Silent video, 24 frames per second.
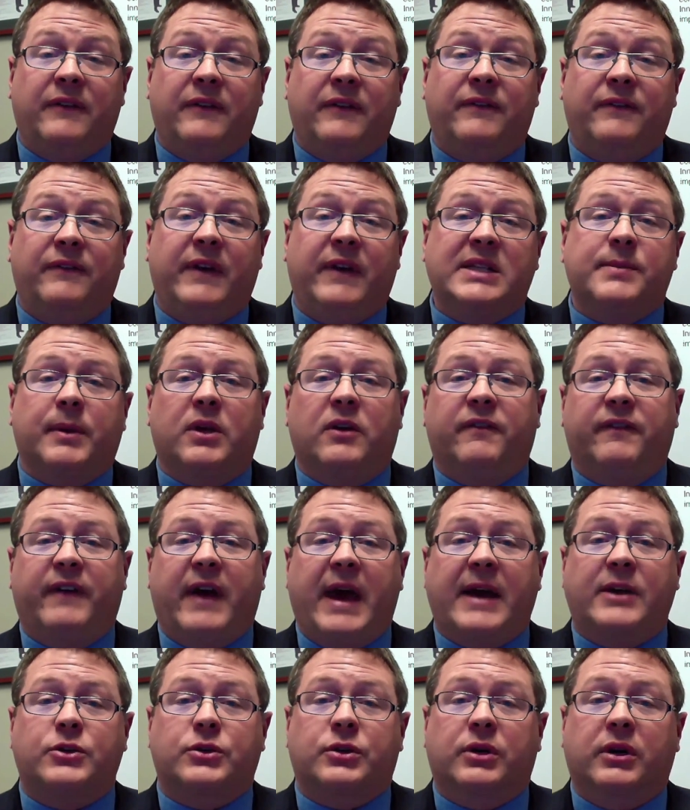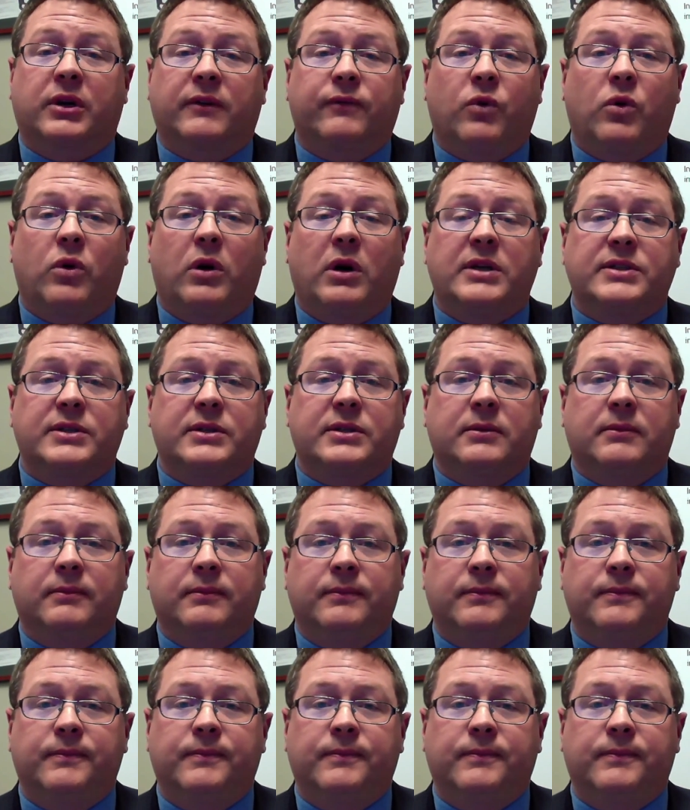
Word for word: advance manufacturing for us.